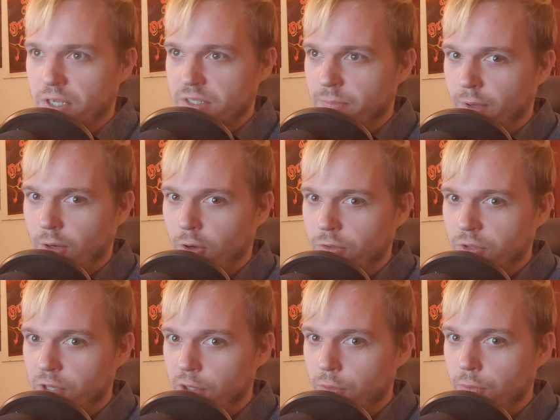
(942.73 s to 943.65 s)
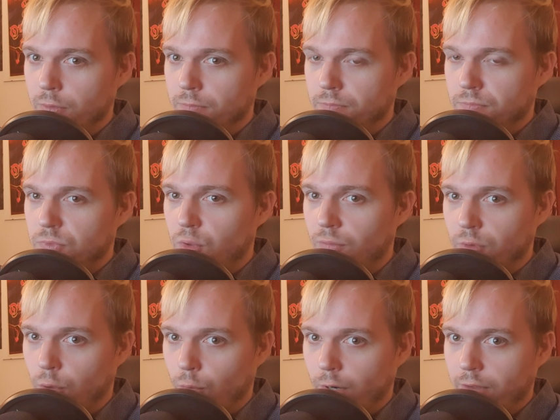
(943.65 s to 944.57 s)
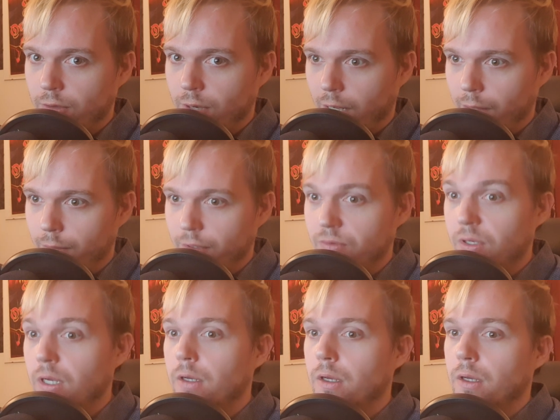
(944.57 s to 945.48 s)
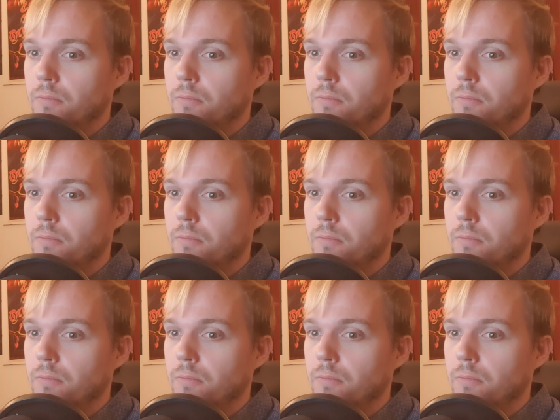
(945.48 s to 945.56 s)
Doesn't belong to you. You have no right to claim it.